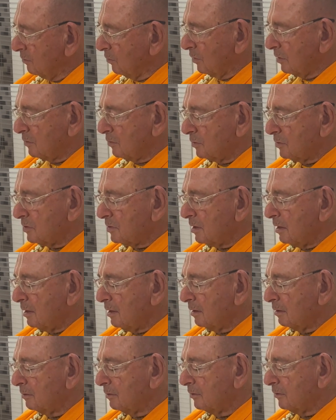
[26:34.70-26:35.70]
what was
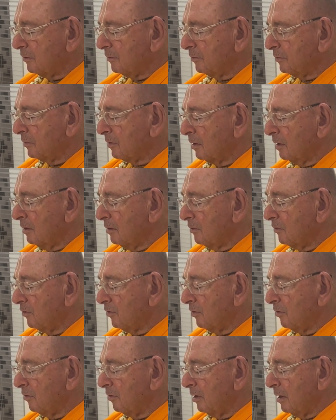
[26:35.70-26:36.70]
that?
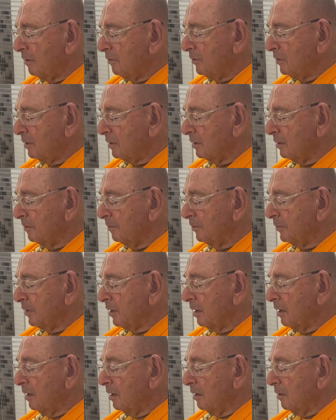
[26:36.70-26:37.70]
Chandravali,
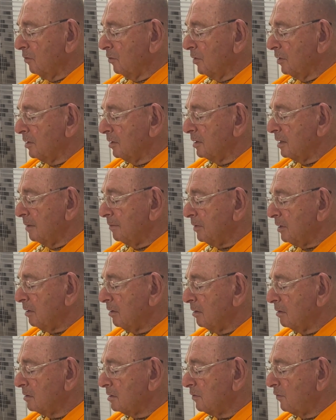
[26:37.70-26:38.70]
when the
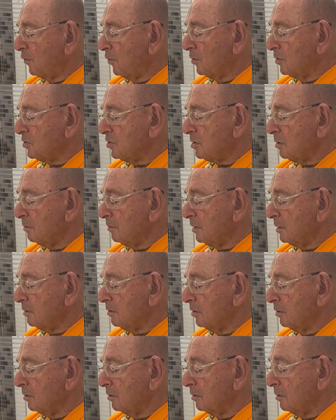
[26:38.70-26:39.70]
demigods forcibly
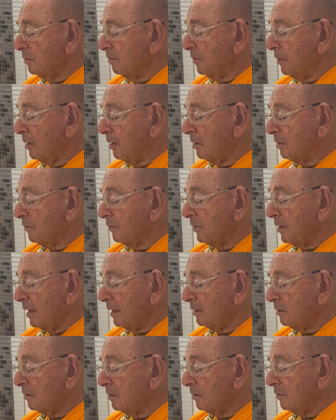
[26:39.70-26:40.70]
took the pot of
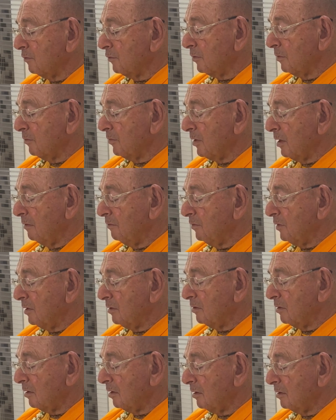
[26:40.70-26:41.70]
nectar from
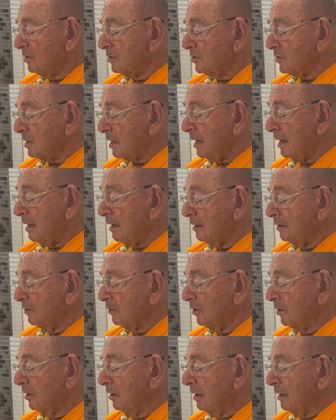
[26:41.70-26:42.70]
Dhanvantari's hand,
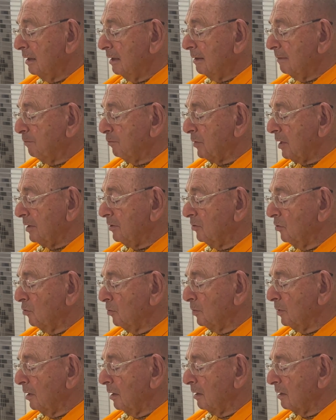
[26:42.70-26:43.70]
my
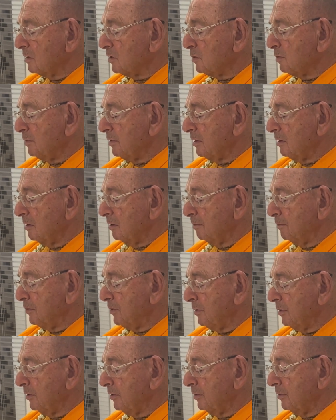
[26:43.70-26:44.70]
noble husband
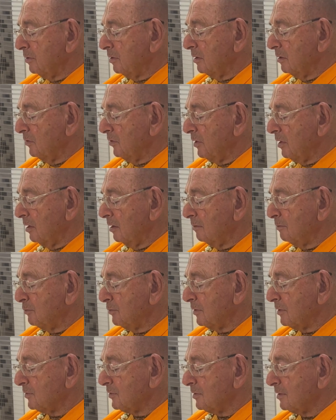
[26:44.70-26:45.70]
appeared in the
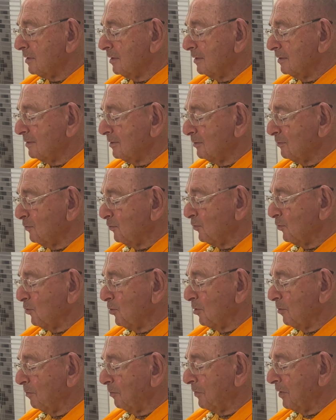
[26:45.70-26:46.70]
unprecedented
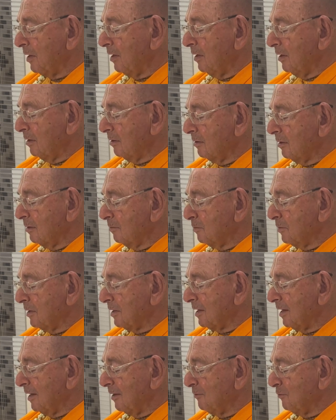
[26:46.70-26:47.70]
form that
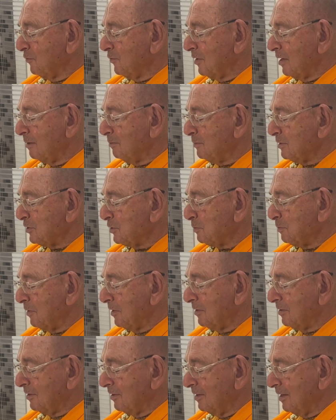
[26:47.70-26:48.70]
became famous by
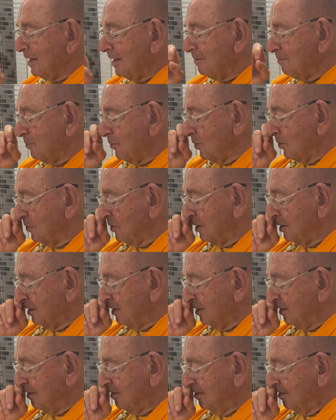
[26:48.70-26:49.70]
the name
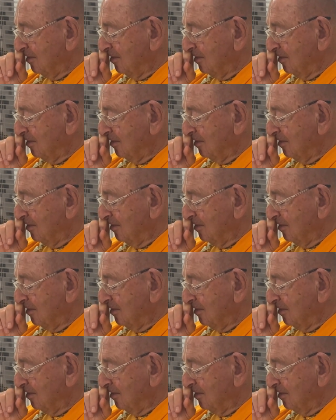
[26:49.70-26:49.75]
Mohini.